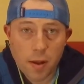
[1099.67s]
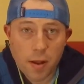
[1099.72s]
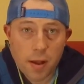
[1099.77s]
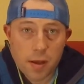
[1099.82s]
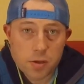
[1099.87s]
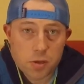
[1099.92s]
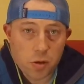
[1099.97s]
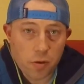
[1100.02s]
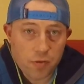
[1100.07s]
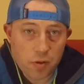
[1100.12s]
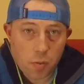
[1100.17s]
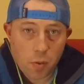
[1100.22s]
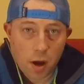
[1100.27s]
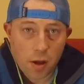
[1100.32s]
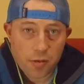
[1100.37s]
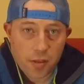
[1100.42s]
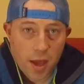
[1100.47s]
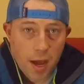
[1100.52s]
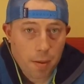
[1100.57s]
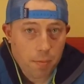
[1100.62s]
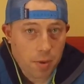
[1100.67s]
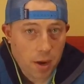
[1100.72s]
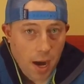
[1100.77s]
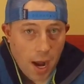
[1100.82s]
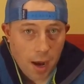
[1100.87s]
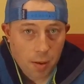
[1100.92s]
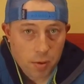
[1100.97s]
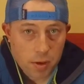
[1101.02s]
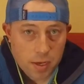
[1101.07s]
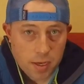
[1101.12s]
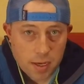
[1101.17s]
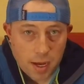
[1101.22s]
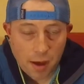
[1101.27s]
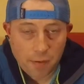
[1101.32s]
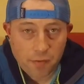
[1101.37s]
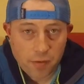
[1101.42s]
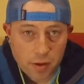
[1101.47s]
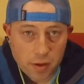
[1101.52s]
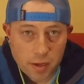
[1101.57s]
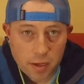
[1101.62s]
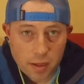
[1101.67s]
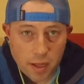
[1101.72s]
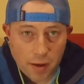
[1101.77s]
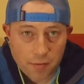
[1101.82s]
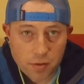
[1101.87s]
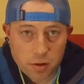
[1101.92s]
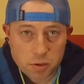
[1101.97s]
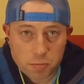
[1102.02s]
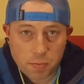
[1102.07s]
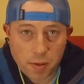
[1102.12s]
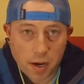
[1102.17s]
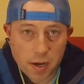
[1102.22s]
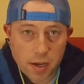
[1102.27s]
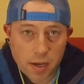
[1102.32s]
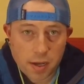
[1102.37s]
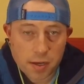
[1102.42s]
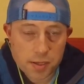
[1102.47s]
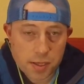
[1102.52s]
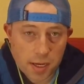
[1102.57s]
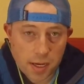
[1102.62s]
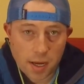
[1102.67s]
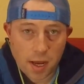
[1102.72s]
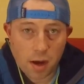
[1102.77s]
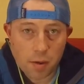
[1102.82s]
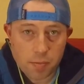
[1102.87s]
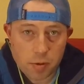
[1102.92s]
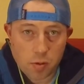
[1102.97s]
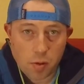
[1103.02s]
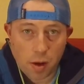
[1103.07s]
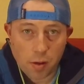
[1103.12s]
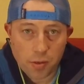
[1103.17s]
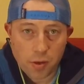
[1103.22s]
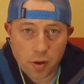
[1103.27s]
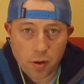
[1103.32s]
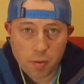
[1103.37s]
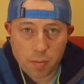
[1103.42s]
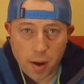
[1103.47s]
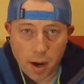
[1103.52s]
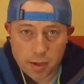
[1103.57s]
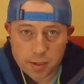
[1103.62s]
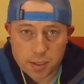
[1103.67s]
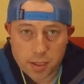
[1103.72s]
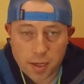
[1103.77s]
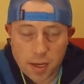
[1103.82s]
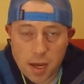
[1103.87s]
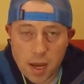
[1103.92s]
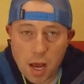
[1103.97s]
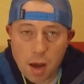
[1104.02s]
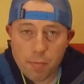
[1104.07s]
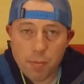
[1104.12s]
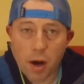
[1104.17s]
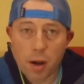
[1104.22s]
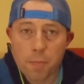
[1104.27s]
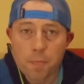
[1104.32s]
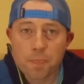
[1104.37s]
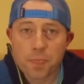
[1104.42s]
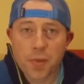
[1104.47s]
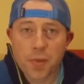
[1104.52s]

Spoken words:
So if you want that, but I would definitely leverage Buddy because he can help you out there in Monson. But